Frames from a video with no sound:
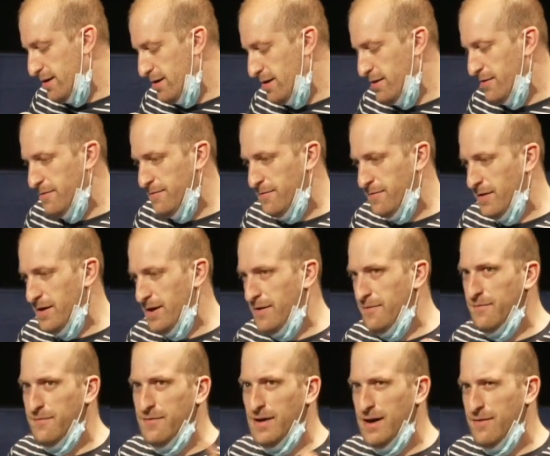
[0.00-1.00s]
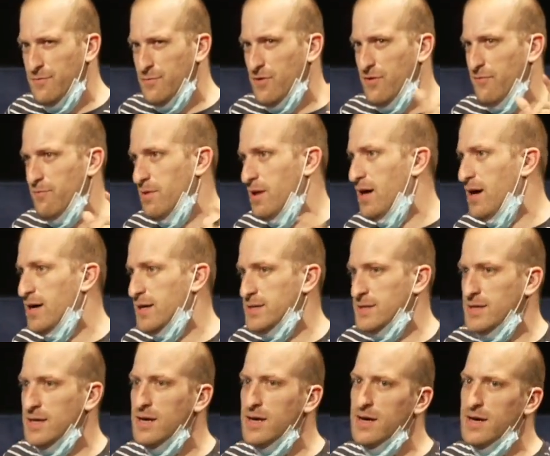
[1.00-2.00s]
of like 512 blocks,
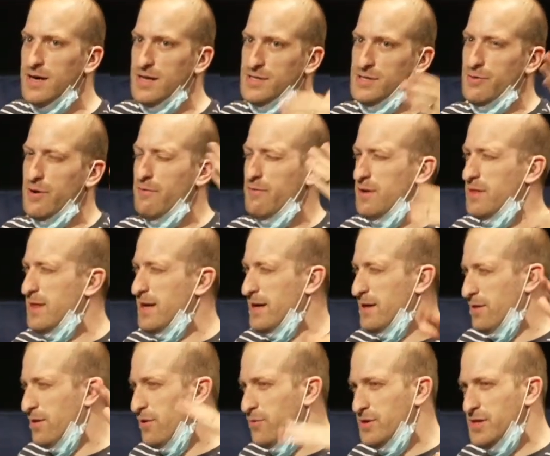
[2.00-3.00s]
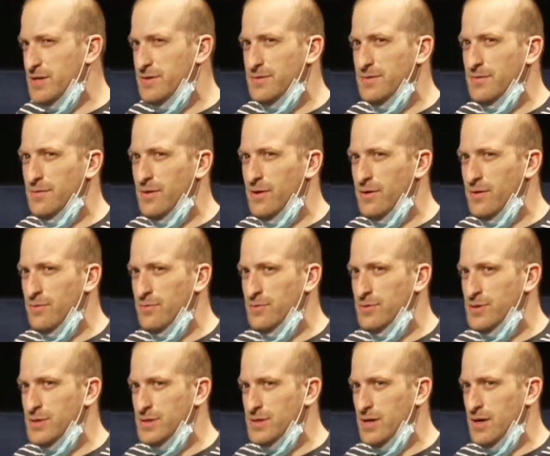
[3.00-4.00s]
and so everything
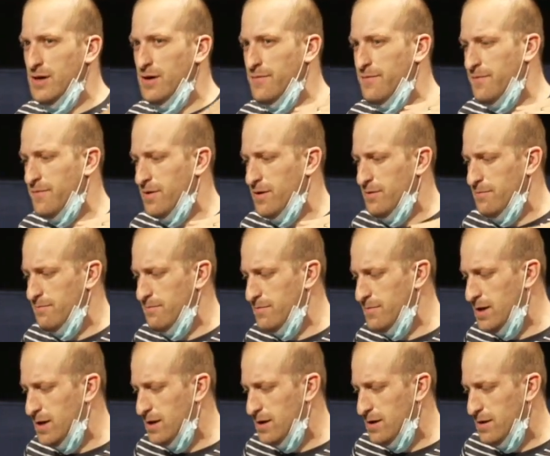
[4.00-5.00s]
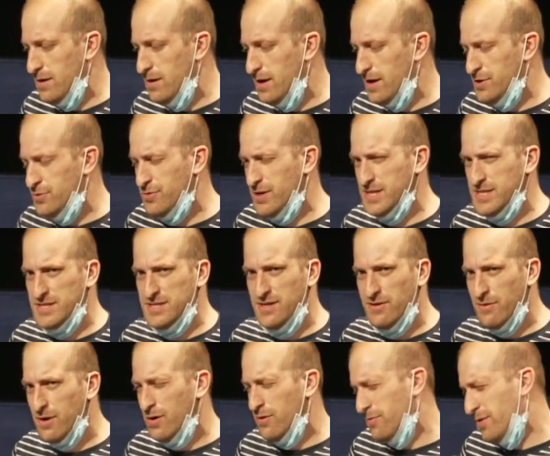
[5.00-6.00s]
loads from address
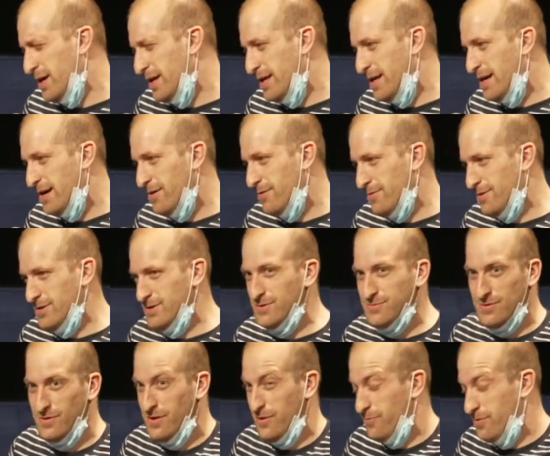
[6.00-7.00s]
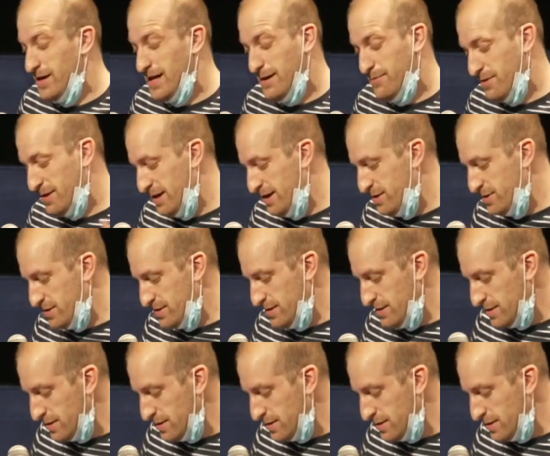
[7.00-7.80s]
0 right now because there's only one application.